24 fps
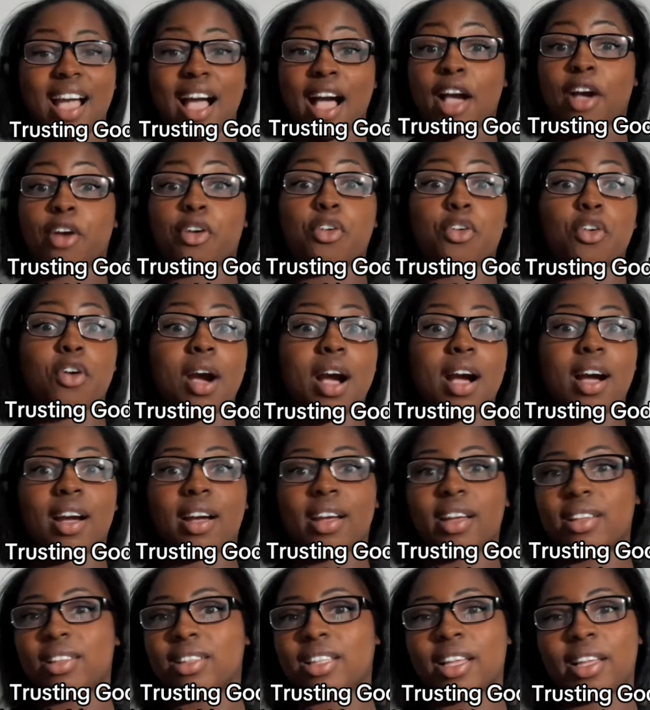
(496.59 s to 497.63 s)
I
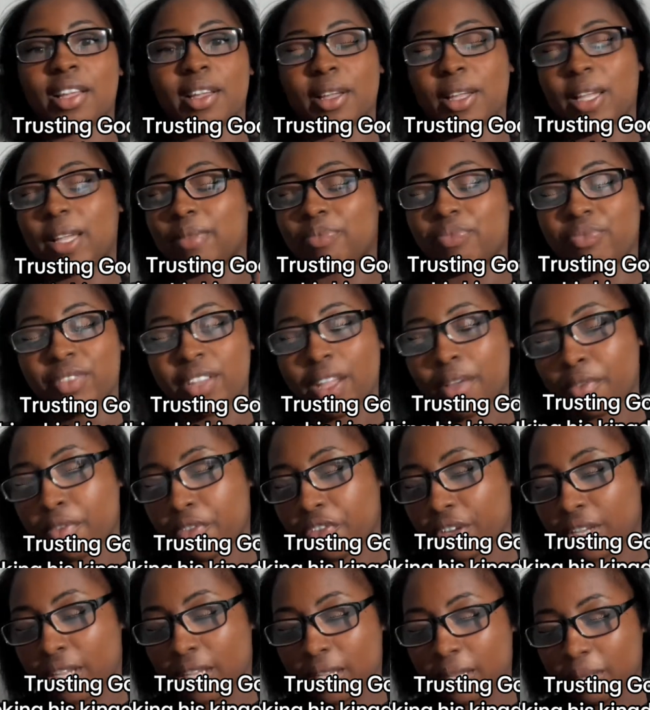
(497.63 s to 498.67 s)
cried, like, never
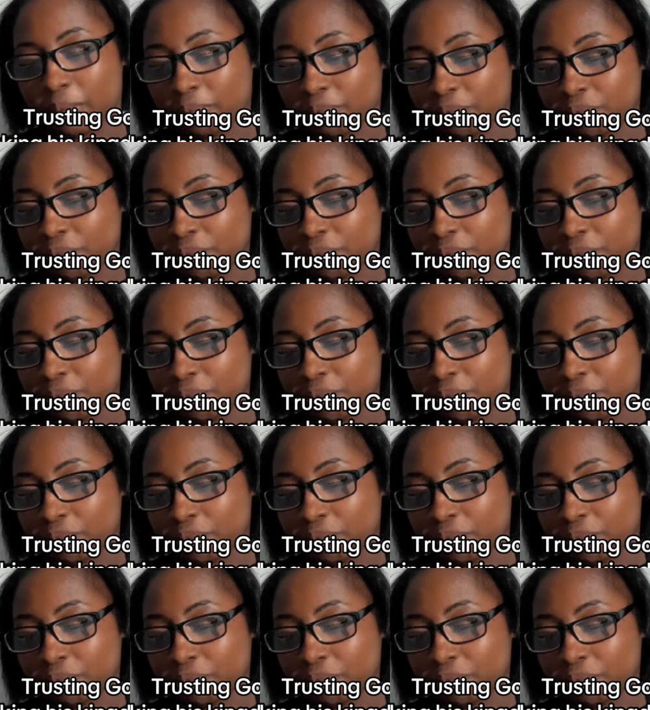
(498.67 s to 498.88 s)
forget.